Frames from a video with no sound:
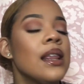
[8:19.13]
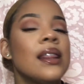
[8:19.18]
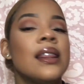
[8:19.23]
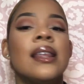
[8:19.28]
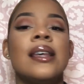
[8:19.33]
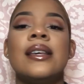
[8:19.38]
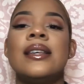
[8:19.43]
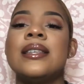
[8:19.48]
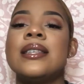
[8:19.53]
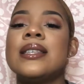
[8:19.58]

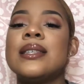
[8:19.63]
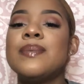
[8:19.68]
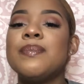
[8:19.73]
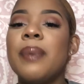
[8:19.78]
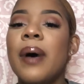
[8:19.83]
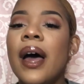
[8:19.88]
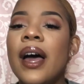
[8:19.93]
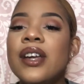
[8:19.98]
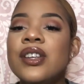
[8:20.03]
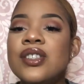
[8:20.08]
The
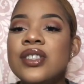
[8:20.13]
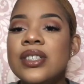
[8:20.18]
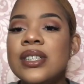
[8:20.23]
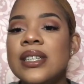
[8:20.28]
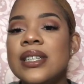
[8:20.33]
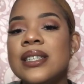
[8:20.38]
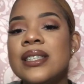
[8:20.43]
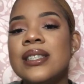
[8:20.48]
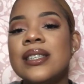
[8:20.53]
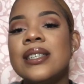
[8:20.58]

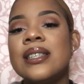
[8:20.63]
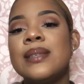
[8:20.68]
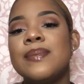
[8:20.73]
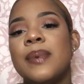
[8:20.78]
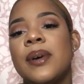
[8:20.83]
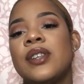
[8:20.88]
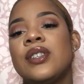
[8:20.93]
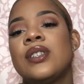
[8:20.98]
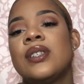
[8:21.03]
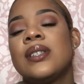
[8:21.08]
sponges.
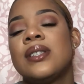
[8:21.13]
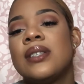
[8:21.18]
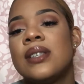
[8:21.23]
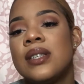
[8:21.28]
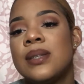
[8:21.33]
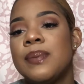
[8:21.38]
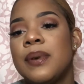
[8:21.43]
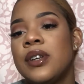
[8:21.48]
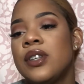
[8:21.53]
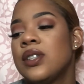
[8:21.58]

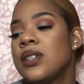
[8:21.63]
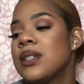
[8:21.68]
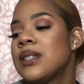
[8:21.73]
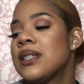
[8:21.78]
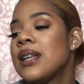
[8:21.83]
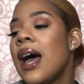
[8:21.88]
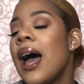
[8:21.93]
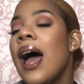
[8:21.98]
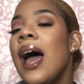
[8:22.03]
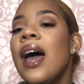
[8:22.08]

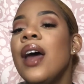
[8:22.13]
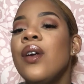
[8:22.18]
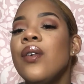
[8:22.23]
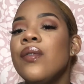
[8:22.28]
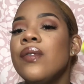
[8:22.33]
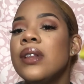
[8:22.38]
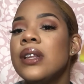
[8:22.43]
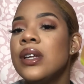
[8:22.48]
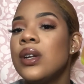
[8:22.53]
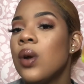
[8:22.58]
I don't
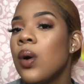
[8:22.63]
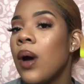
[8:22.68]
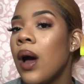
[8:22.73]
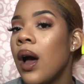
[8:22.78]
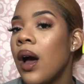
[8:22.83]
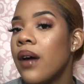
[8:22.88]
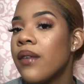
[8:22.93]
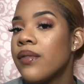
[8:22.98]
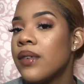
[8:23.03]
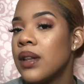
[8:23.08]
really know
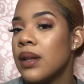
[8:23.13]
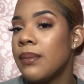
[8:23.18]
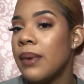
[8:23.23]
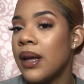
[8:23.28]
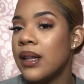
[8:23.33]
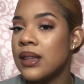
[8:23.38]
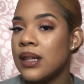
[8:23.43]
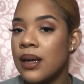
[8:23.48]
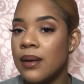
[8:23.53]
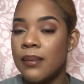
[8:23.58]
how I feel
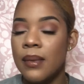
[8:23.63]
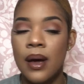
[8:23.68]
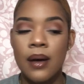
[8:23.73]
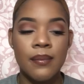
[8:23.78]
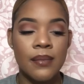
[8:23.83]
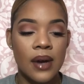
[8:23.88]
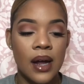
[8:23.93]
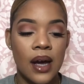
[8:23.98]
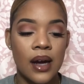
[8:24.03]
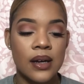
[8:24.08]
about them.
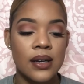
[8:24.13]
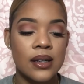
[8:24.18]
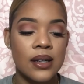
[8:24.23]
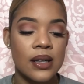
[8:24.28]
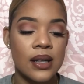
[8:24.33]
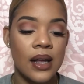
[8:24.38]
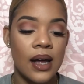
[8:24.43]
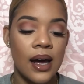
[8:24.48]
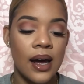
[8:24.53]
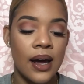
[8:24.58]
I'm not gonna
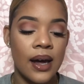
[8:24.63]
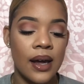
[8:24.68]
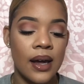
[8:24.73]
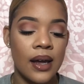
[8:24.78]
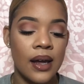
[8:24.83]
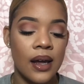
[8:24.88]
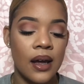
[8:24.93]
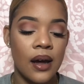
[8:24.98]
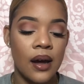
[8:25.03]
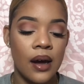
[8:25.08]

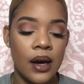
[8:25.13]
lie.